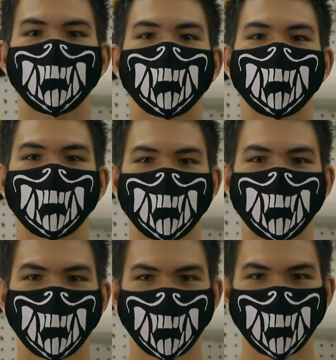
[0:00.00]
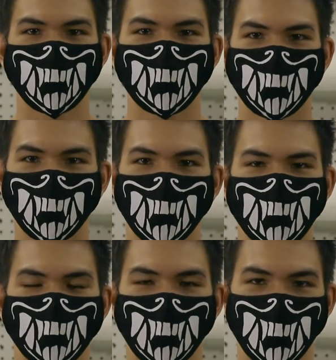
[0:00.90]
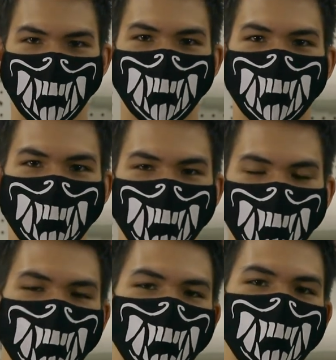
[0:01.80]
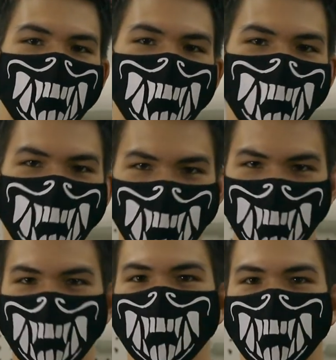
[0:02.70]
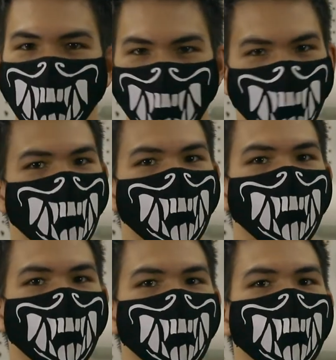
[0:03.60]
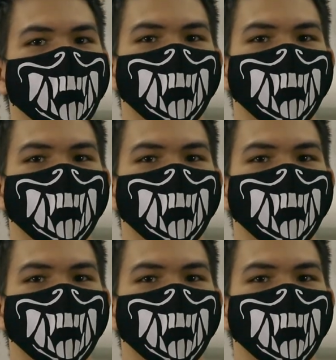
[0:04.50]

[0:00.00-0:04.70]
KDA AKALI's face mask, so you can stay in style even during a